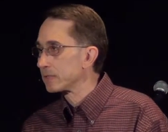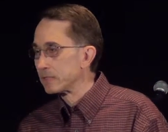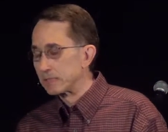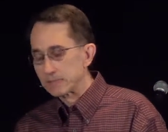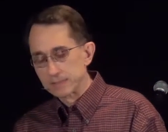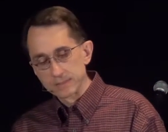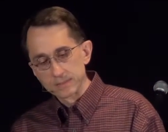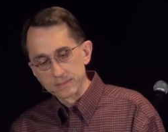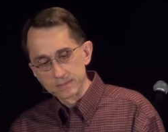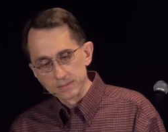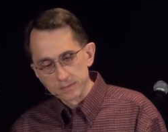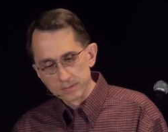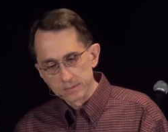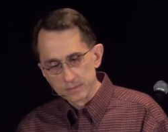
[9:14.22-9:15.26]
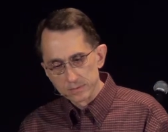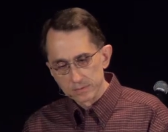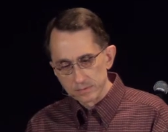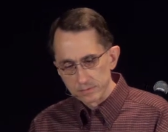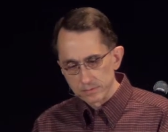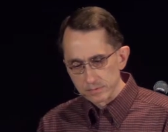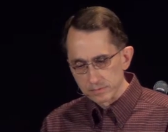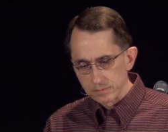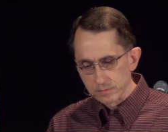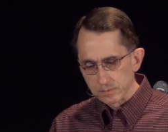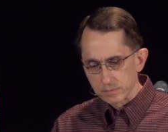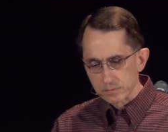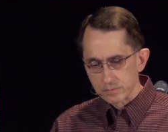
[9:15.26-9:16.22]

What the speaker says: [no speech]